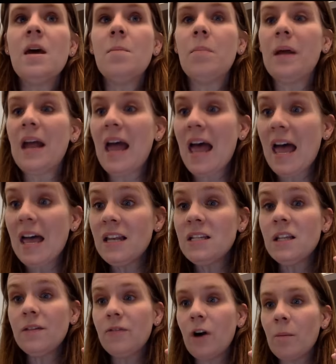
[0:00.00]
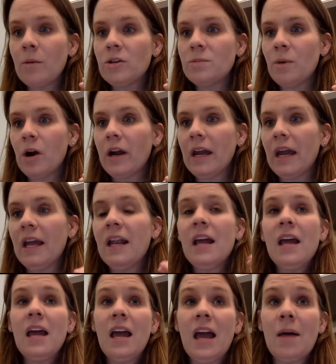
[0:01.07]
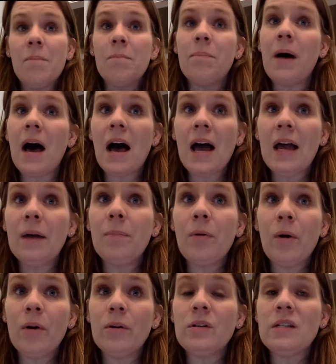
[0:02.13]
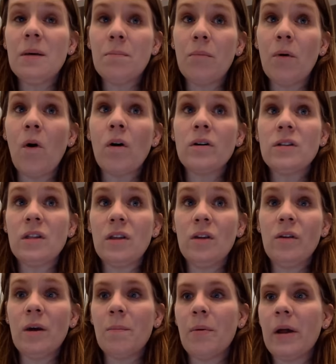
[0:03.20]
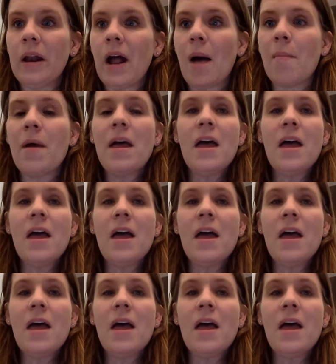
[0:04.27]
but head to the farmer's market and buy produce in bulk so that you can put it up.